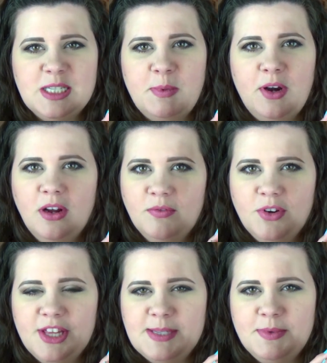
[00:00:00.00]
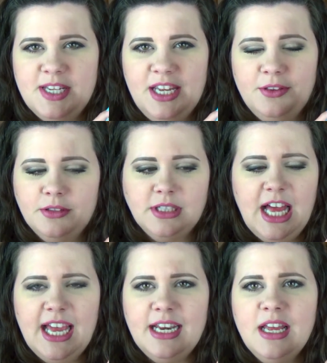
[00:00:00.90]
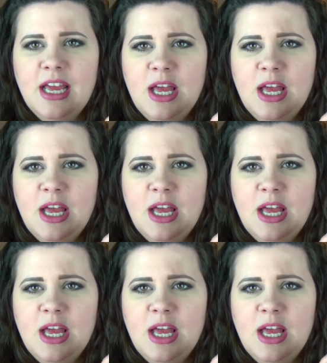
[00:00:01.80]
spot on for this particular line,